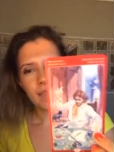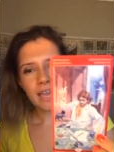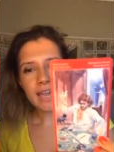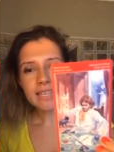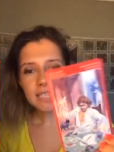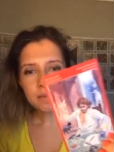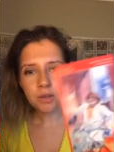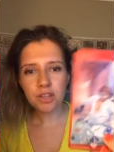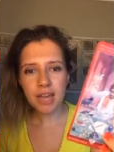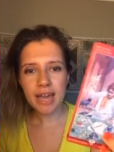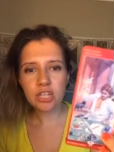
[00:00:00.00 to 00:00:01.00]
Is
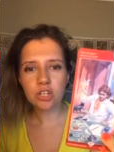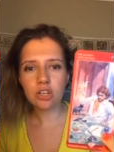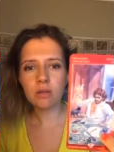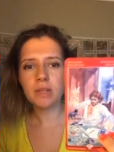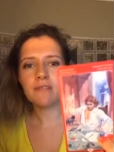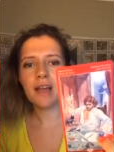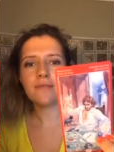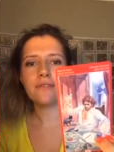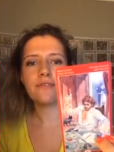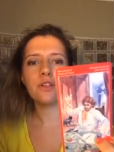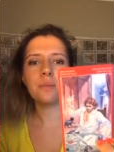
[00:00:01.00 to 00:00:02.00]
communication coming around the
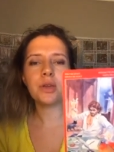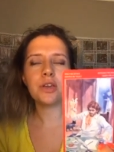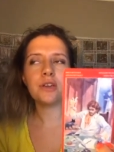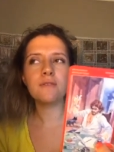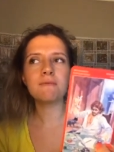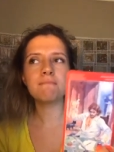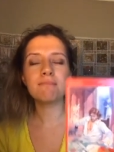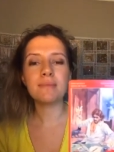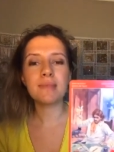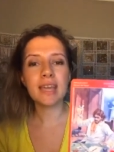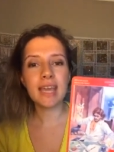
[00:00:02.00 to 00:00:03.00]
full moon?
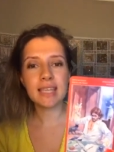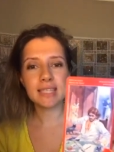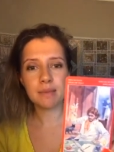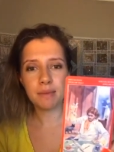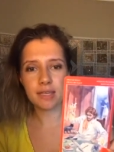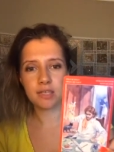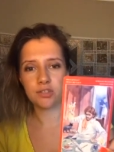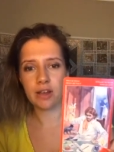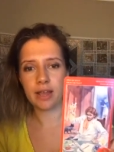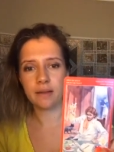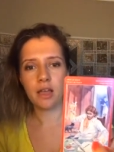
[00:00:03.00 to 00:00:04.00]
It's a
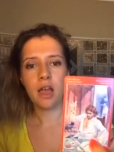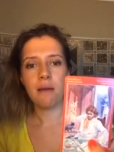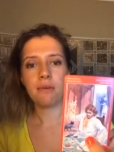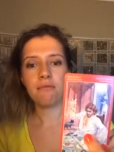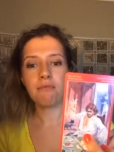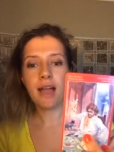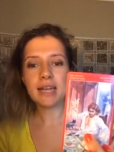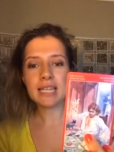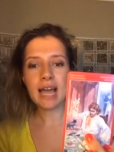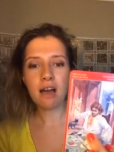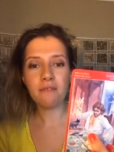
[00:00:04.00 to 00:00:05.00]
mystery. But right
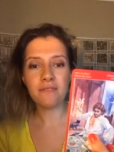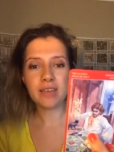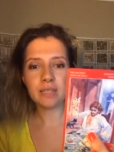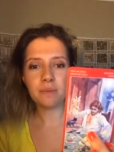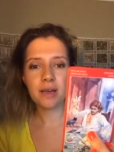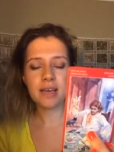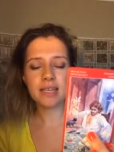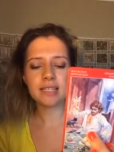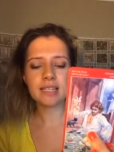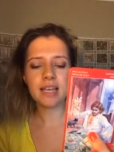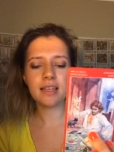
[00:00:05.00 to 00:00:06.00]
now, this
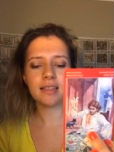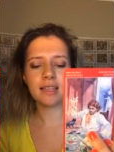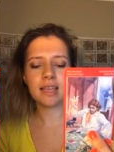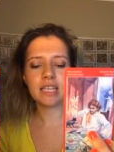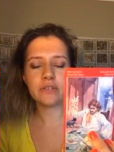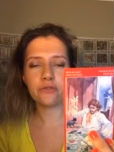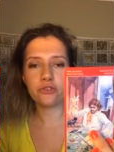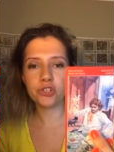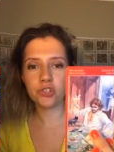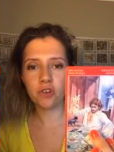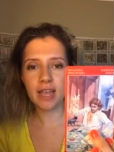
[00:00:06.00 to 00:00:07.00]
person is
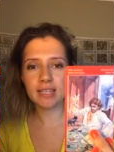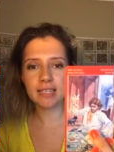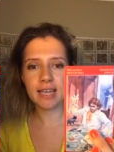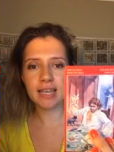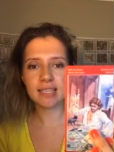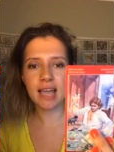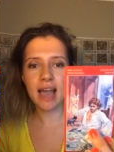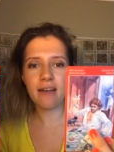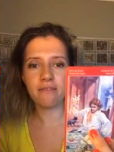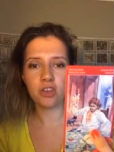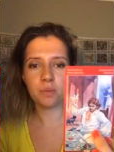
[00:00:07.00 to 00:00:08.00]
frustrated
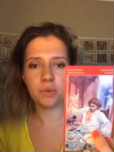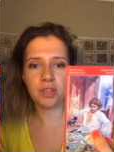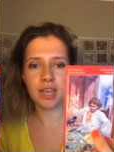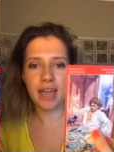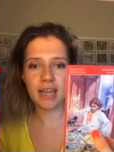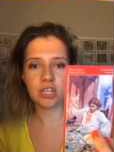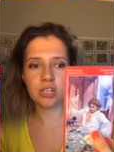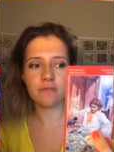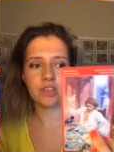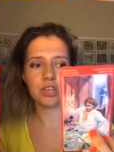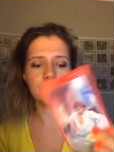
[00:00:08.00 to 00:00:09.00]
at the
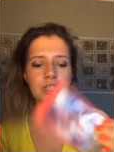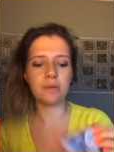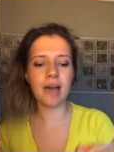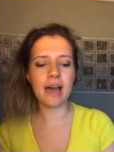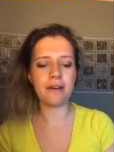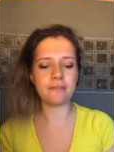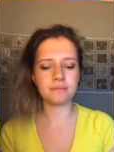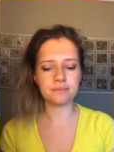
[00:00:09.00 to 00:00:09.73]
communication that you two have.